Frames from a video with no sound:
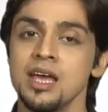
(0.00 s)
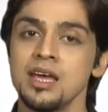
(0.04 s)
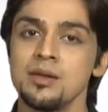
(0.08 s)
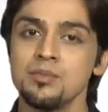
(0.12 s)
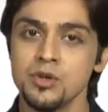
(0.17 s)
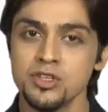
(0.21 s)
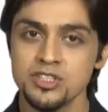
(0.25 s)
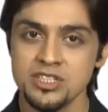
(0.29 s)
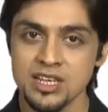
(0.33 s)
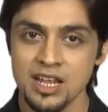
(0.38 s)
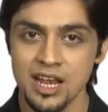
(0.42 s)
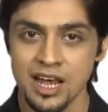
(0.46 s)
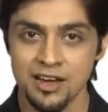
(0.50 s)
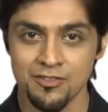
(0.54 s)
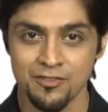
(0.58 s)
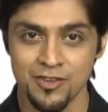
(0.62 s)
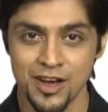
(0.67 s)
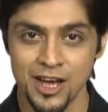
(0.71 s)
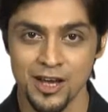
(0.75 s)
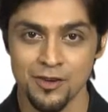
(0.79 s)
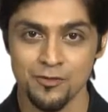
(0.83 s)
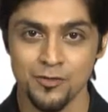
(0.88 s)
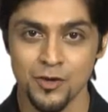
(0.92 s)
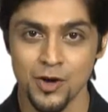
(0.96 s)
in Mozilla
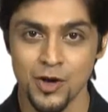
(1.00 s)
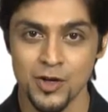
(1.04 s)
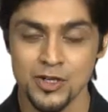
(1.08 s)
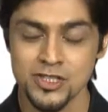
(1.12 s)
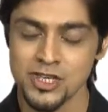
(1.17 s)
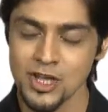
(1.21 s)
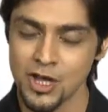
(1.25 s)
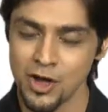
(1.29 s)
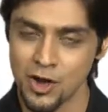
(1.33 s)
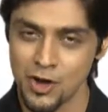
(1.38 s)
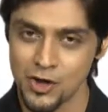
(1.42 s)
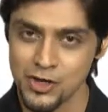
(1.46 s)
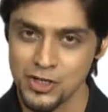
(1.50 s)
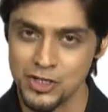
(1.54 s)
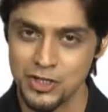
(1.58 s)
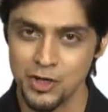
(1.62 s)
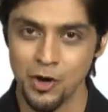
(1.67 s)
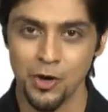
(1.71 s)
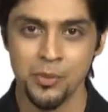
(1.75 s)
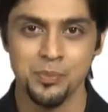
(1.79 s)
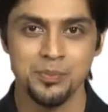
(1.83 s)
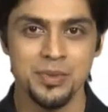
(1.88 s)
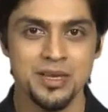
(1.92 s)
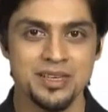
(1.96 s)
Firefox on
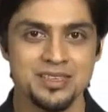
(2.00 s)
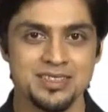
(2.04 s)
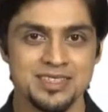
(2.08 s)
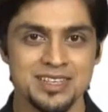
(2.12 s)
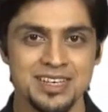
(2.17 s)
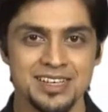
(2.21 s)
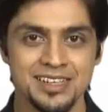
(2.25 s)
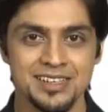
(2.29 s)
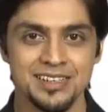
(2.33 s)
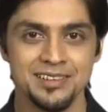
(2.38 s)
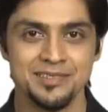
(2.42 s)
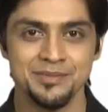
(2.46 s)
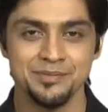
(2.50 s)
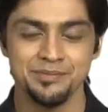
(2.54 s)
your PC.